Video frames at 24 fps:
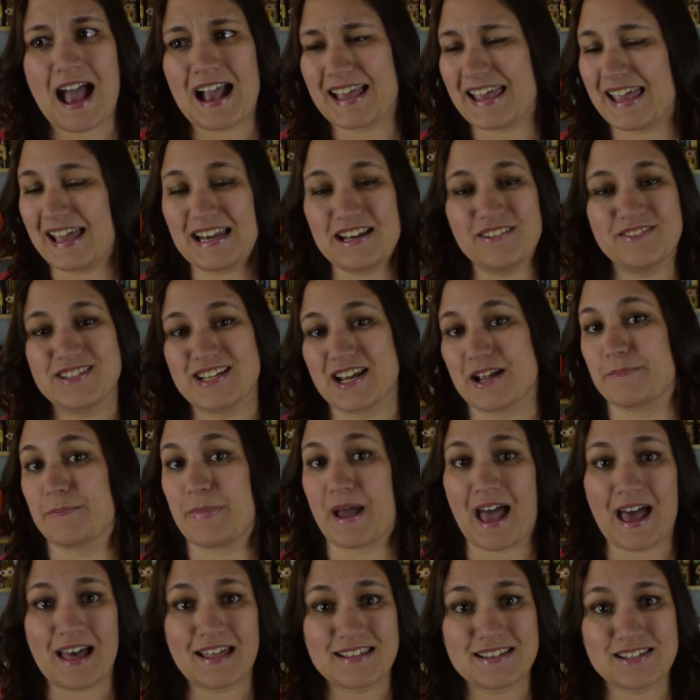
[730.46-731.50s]
can't even take
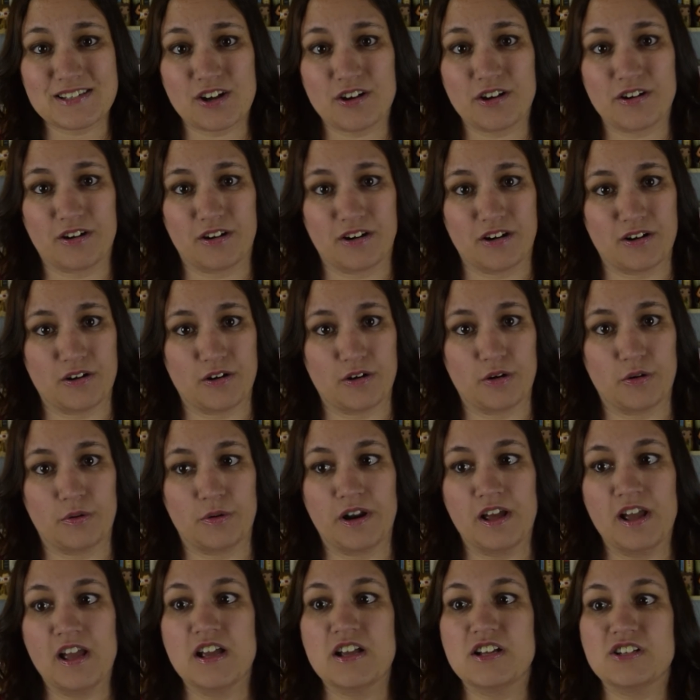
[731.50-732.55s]
baths on her own,